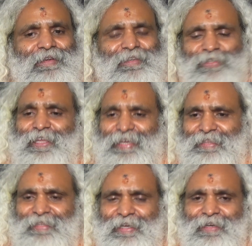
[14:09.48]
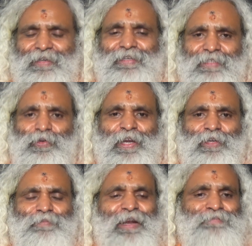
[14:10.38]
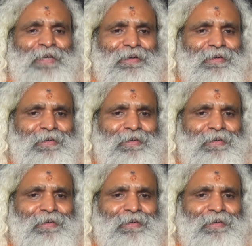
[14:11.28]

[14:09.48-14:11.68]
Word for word: So the Indriya is going to Brahman.